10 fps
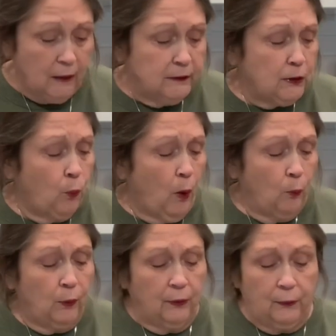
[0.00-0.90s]
So what
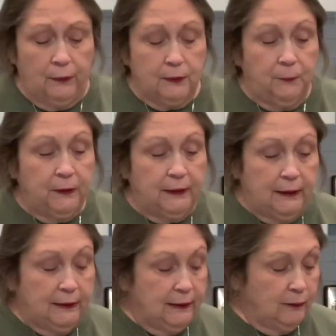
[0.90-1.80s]
we're going to put
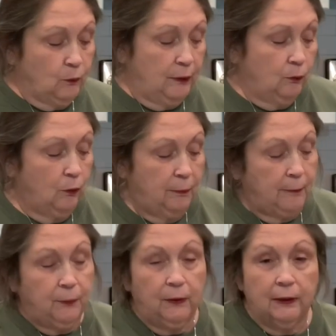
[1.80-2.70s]
in it, we will be
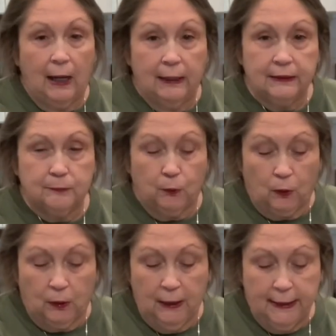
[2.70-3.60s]
putting
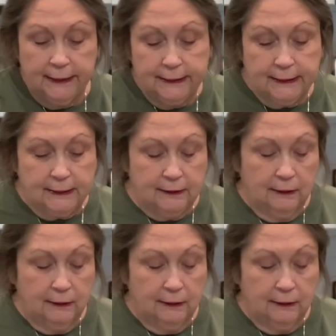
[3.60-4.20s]
iceberg lettuce,